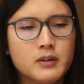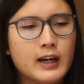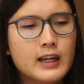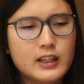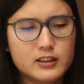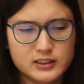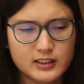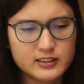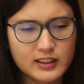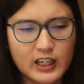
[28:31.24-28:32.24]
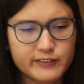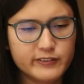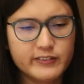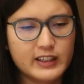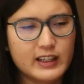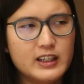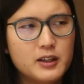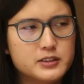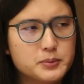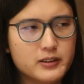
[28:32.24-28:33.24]
I lost another half when I
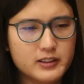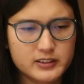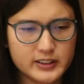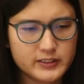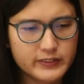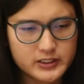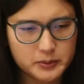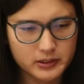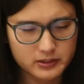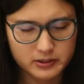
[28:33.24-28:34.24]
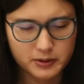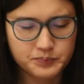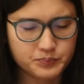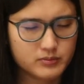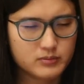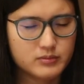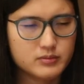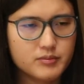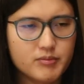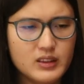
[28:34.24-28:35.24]
spoke out as a whistleblower.
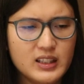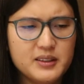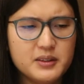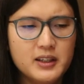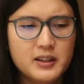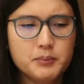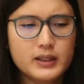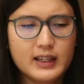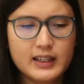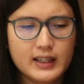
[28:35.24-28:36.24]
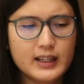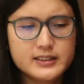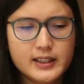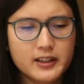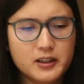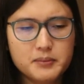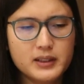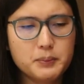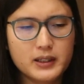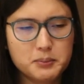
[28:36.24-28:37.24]
And but I, I stay home
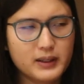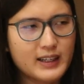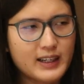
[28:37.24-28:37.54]
and pet my